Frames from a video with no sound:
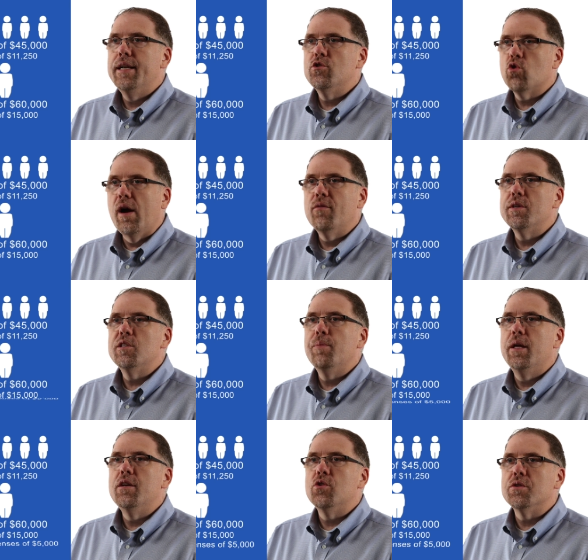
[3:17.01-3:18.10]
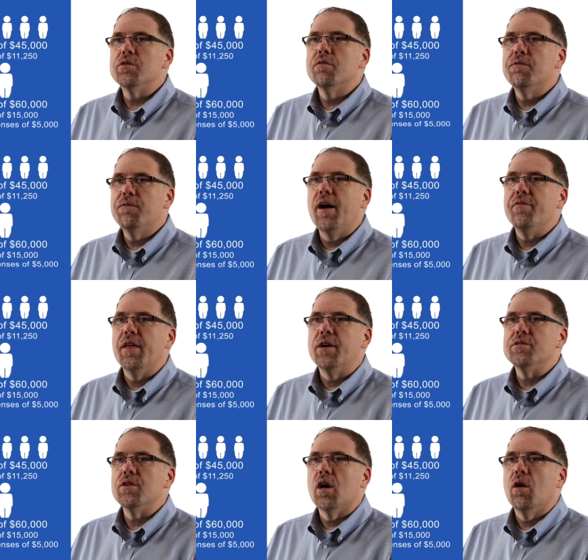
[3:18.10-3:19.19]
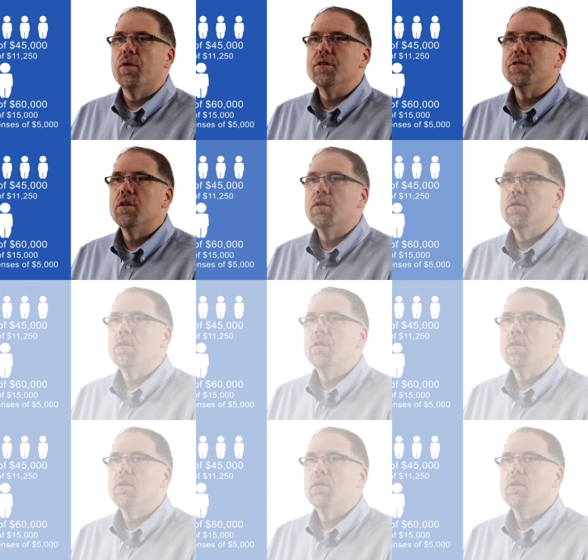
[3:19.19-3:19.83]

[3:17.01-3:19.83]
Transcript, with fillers: and travel expenditures of $5,000.